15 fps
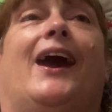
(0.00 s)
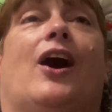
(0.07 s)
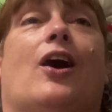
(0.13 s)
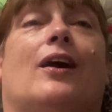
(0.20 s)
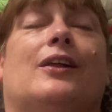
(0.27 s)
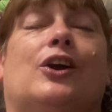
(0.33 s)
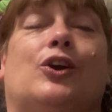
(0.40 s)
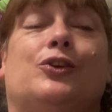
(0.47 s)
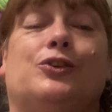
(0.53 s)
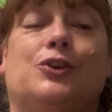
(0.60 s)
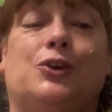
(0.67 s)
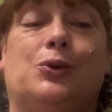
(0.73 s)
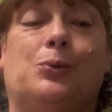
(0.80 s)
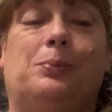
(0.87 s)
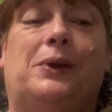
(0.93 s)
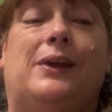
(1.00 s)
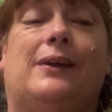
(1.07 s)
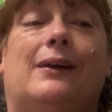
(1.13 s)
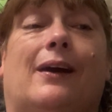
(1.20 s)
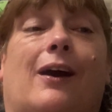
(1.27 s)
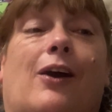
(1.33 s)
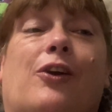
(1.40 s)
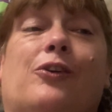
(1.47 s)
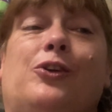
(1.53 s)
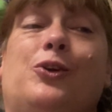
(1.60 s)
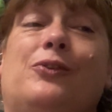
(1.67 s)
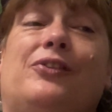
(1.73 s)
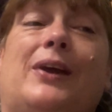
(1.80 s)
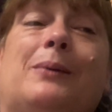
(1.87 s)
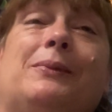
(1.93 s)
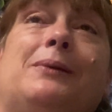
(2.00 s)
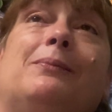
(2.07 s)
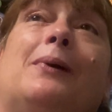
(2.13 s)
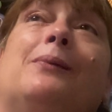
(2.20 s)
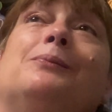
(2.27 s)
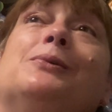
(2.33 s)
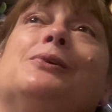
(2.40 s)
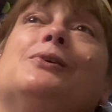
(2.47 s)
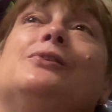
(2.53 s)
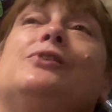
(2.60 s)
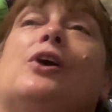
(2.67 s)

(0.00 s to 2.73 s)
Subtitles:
all our new family members,